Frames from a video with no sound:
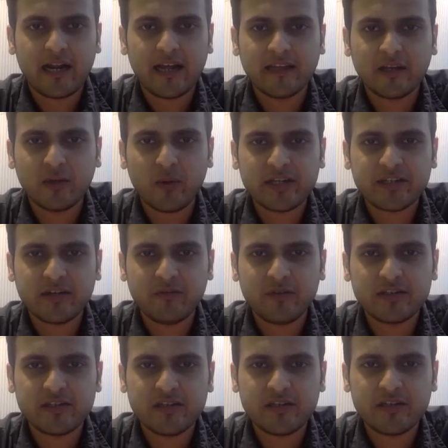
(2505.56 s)
Another question
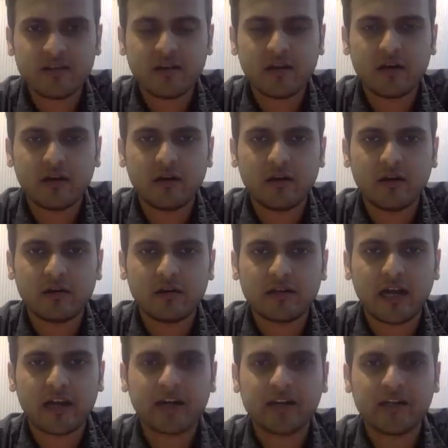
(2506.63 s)
which is
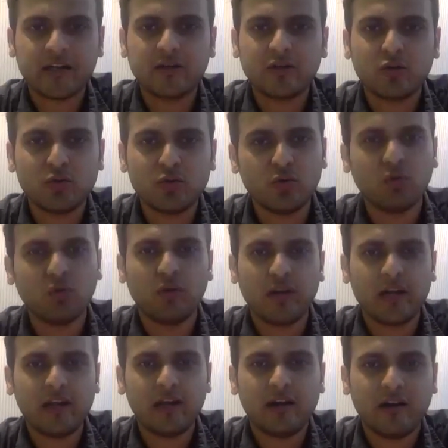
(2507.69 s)
targeted to you
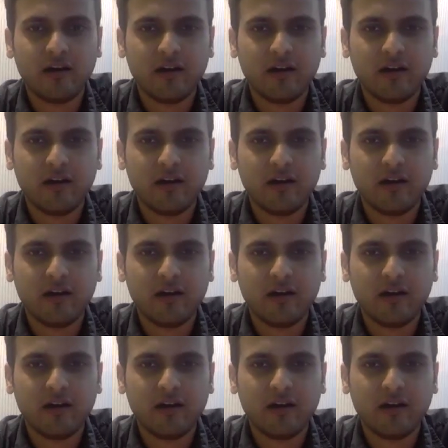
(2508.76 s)
only.